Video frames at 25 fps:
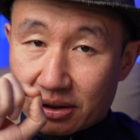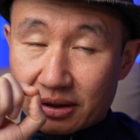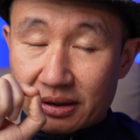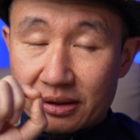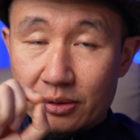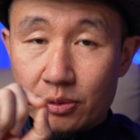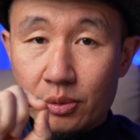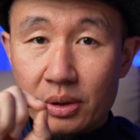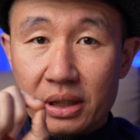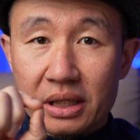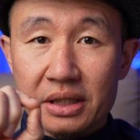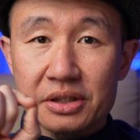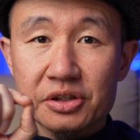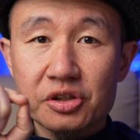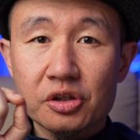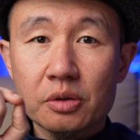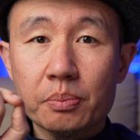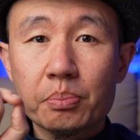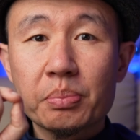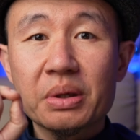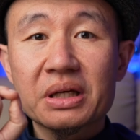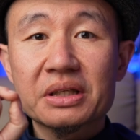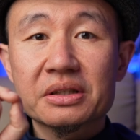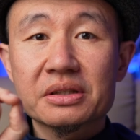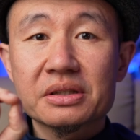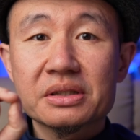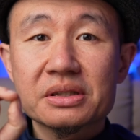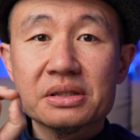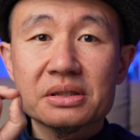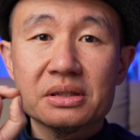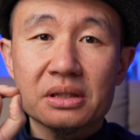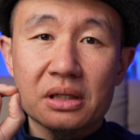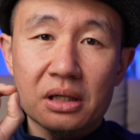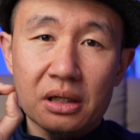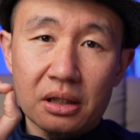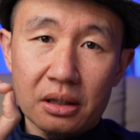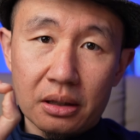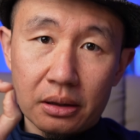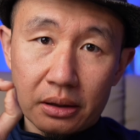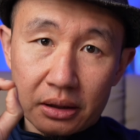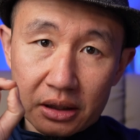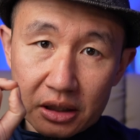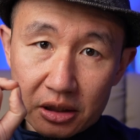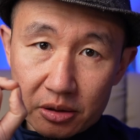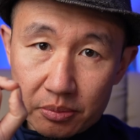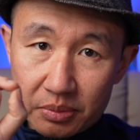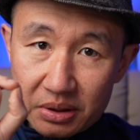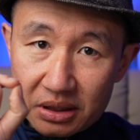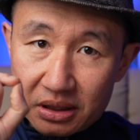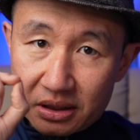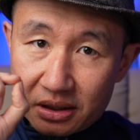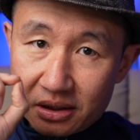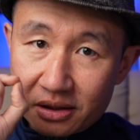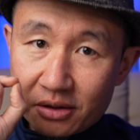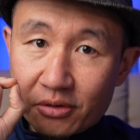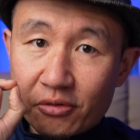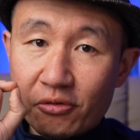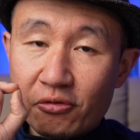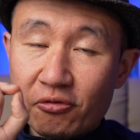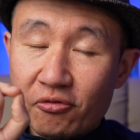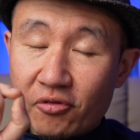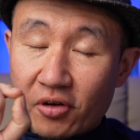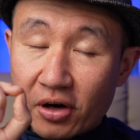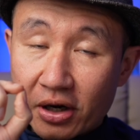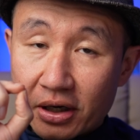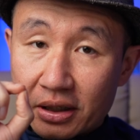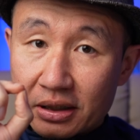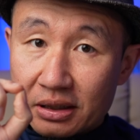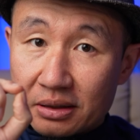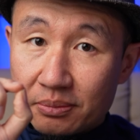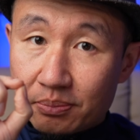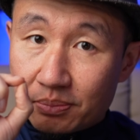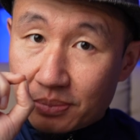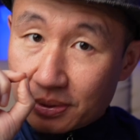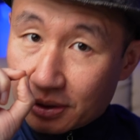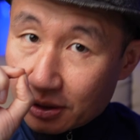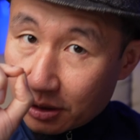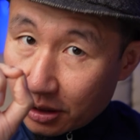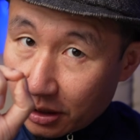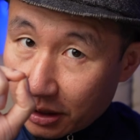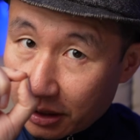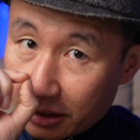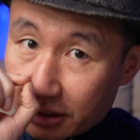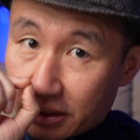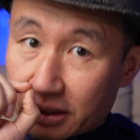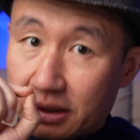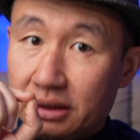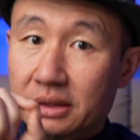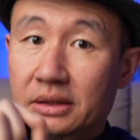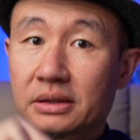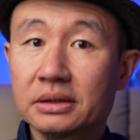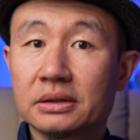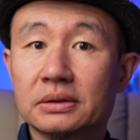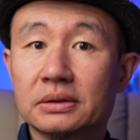Otherwise, your pictures are going to be fairly blurry.